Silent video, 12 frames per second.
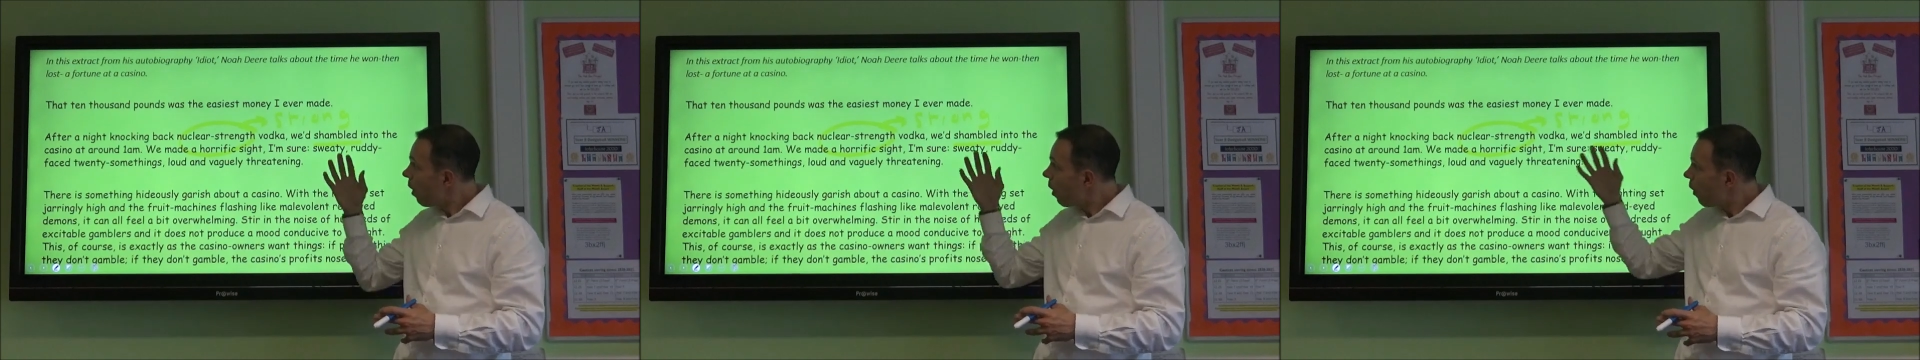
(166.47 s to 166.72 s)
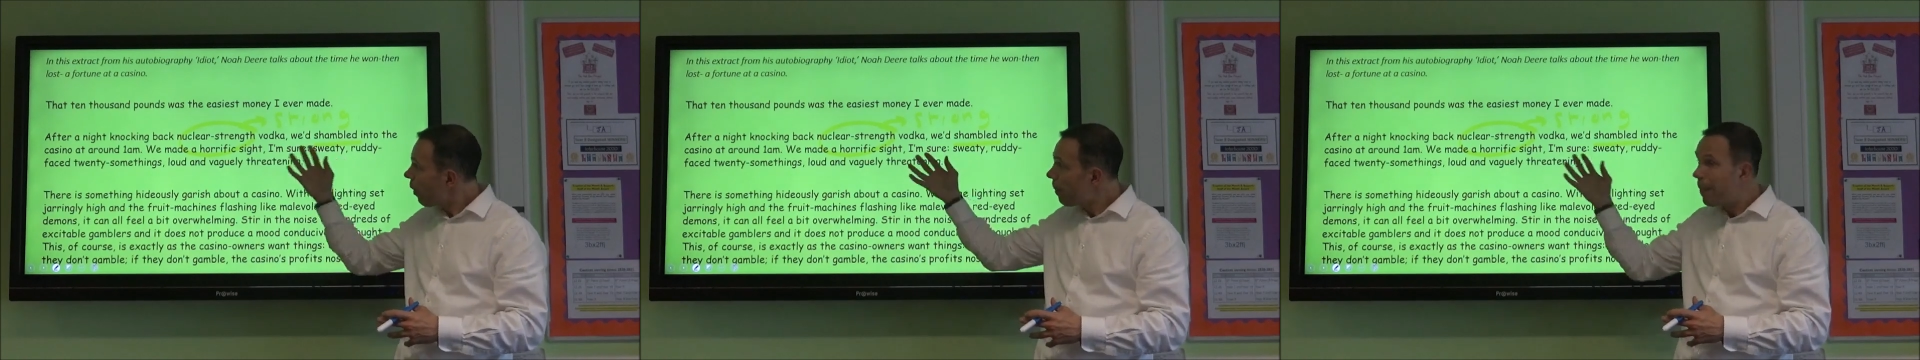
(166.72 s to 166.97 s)

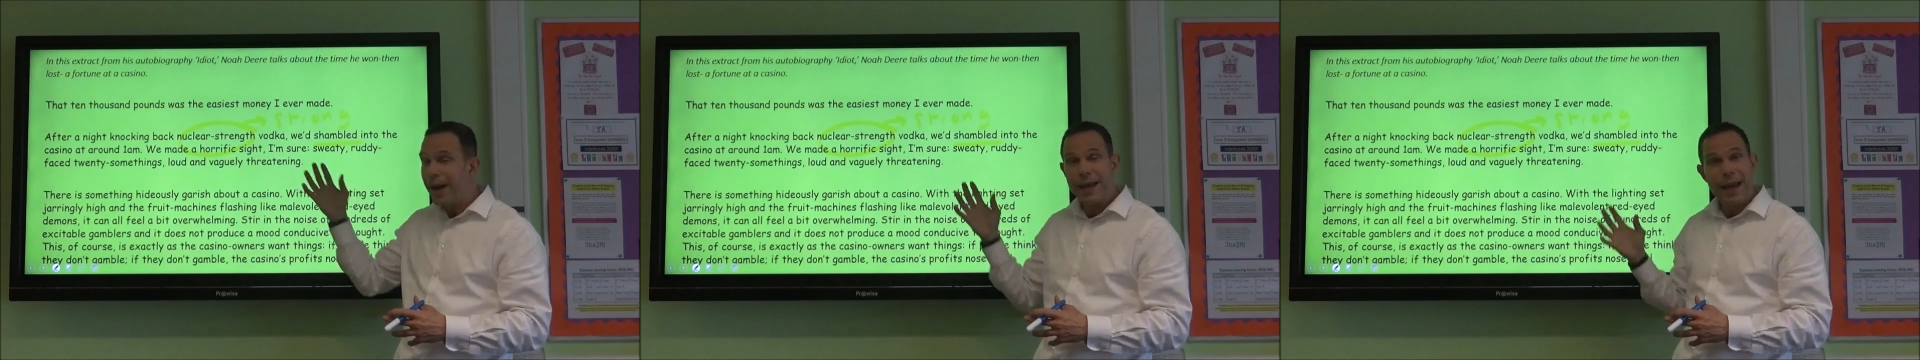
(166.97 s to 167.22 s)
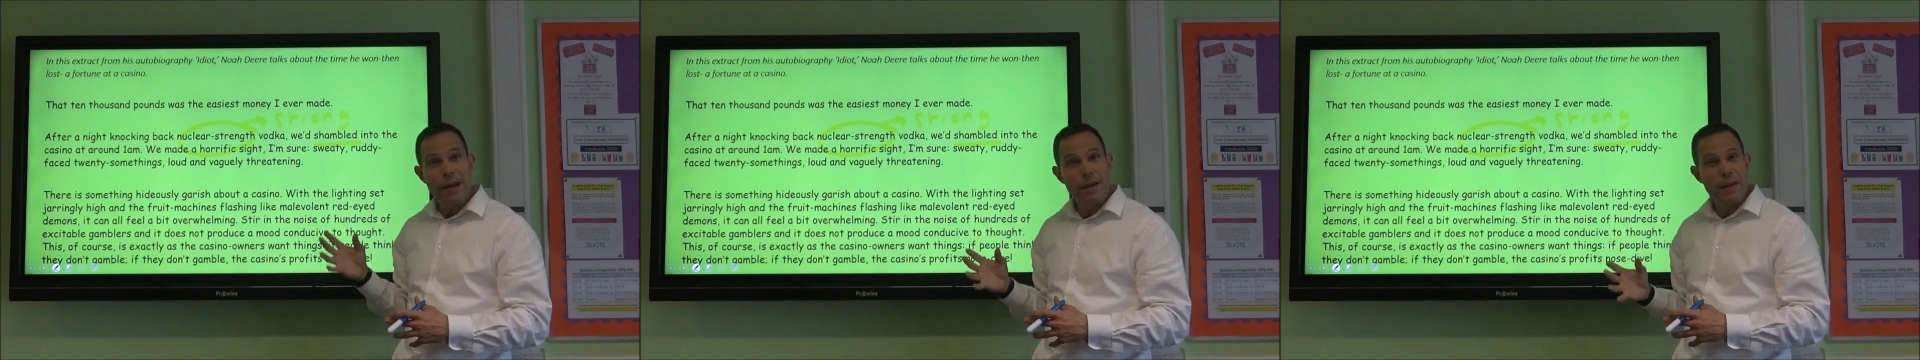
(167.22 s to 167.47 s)
on the back
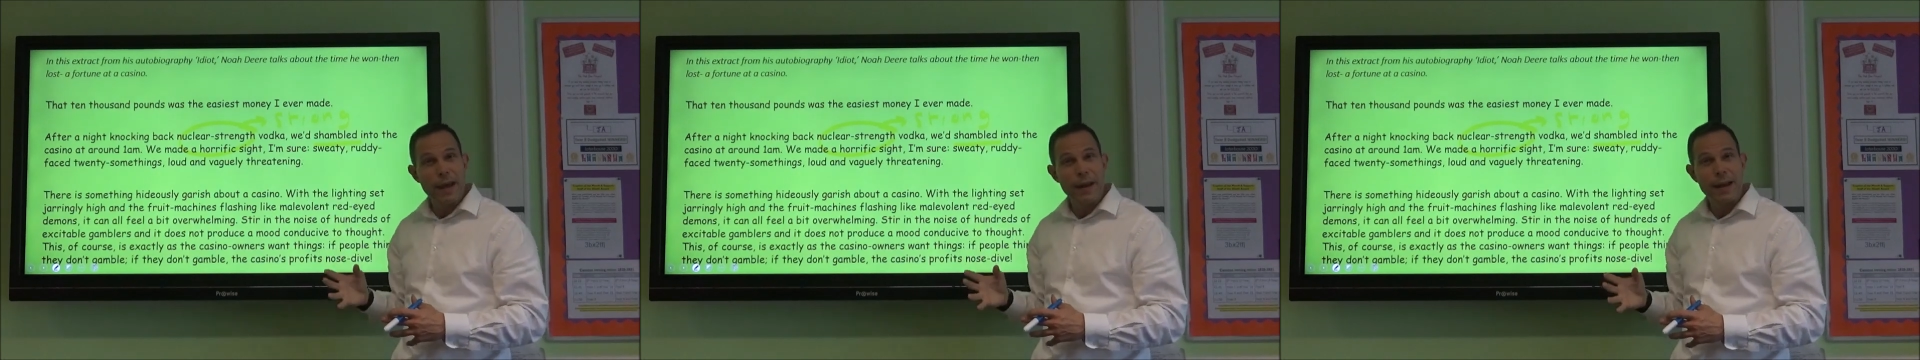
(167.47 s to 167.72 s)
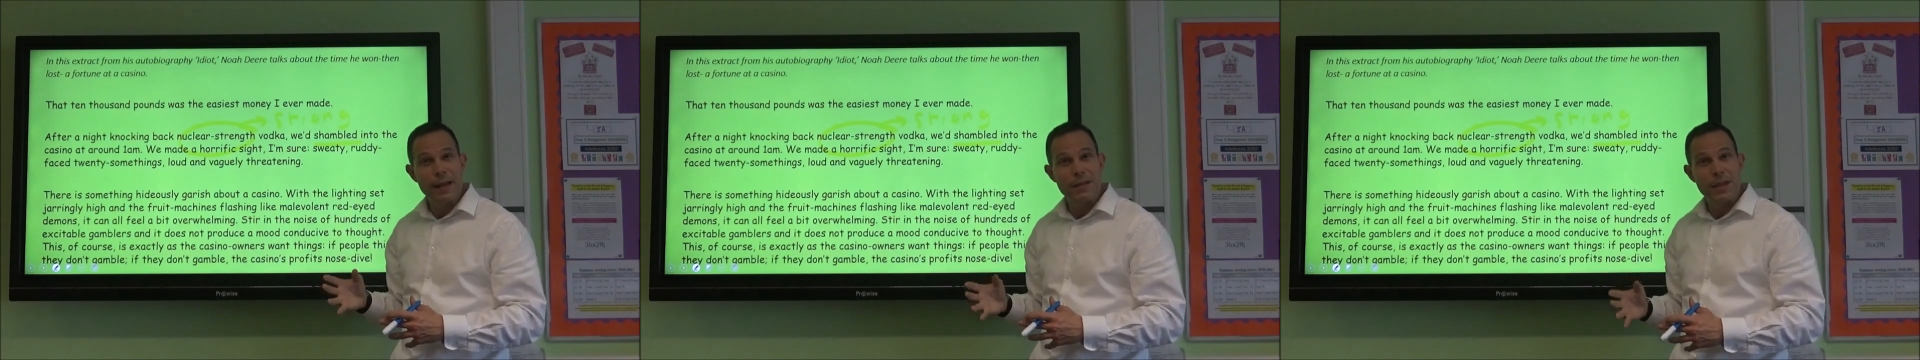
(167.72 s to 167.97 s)
end of that
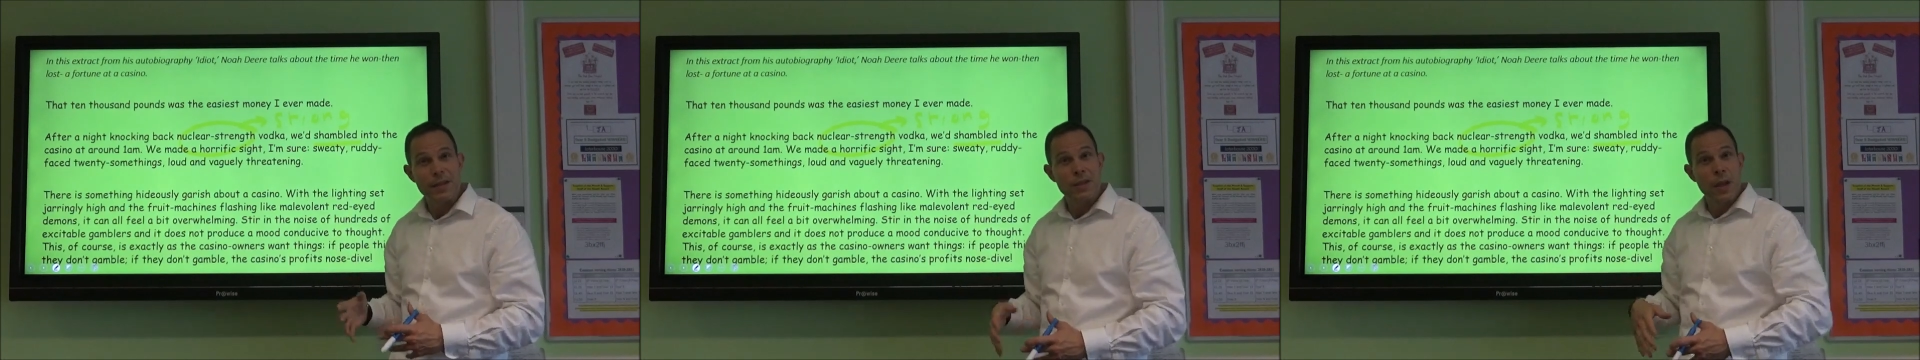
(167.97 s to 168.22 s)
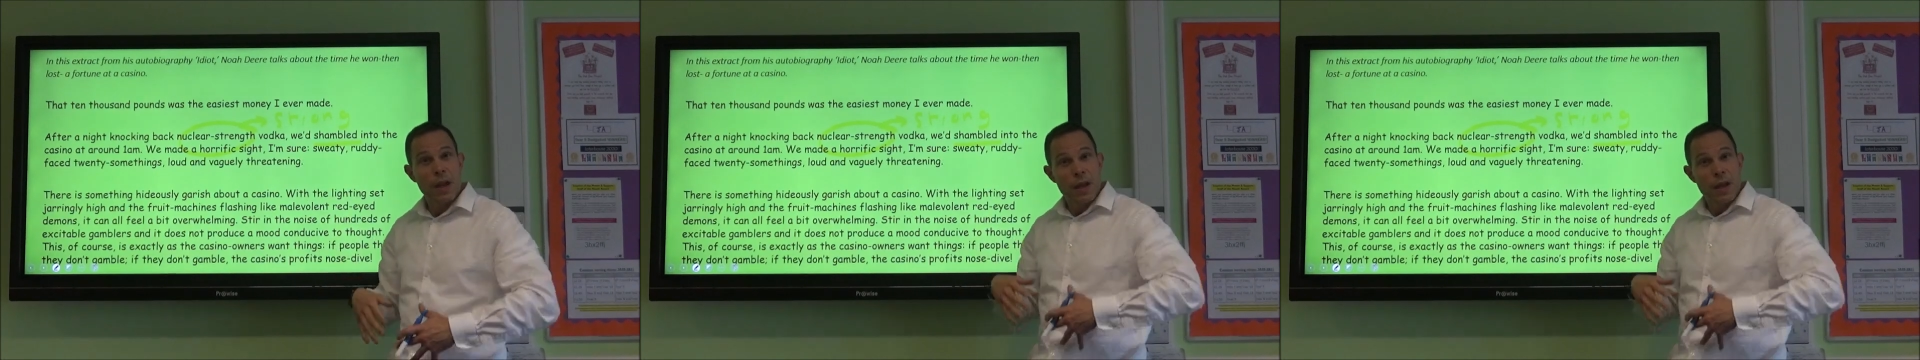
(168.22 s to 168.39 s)
analysis